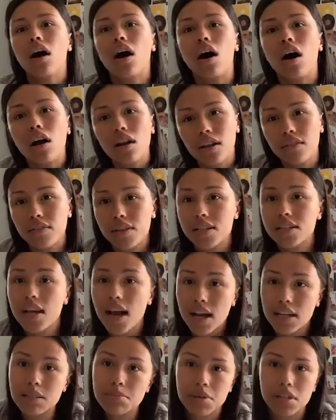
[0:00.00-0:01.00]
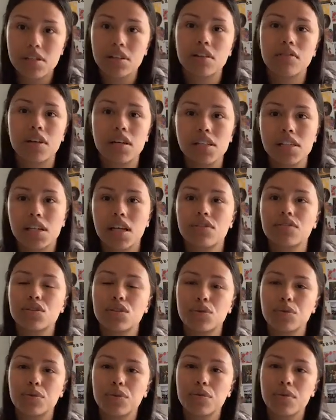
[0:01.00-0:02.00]
all of these aspects of ourselves
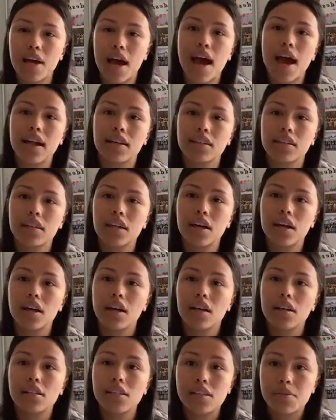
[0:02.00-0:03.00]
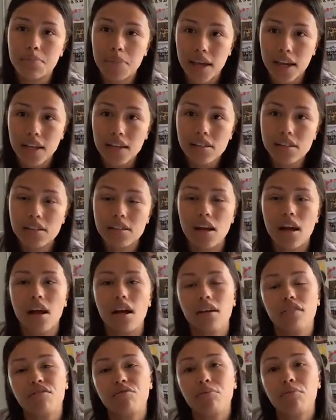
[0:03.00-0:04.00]
through that space
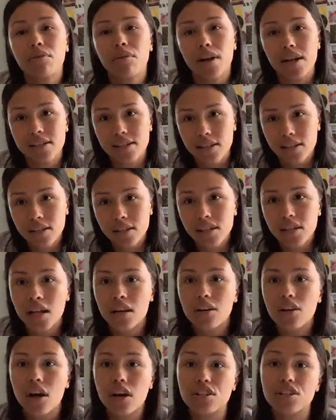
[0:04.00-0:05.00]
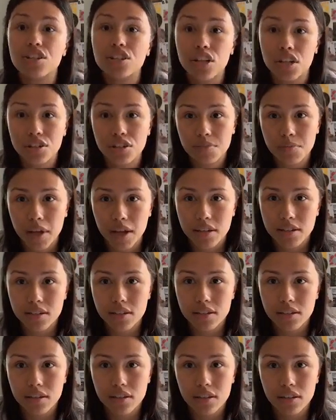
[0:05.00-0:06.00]
of presence and
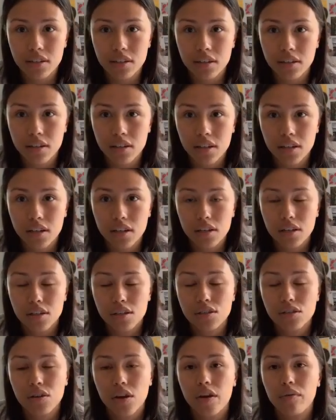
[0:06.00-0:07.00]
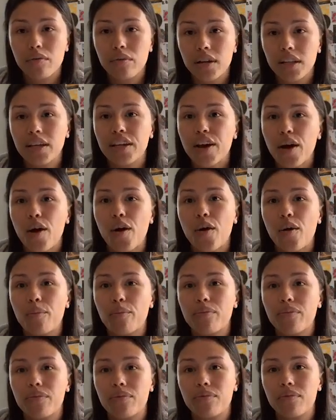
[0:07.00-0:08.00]
non-judgment. So I really
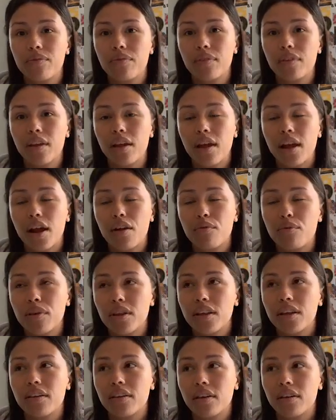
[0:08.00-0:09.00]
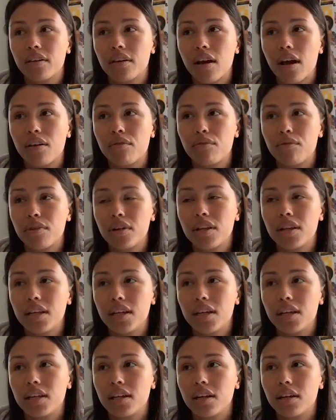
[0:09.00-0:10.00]
hope, and I
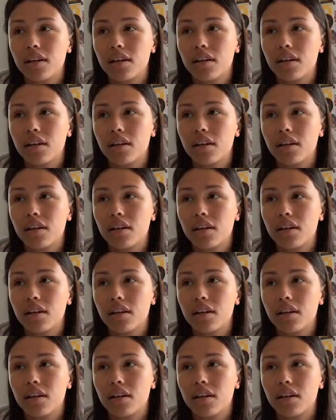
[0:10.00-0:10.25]
really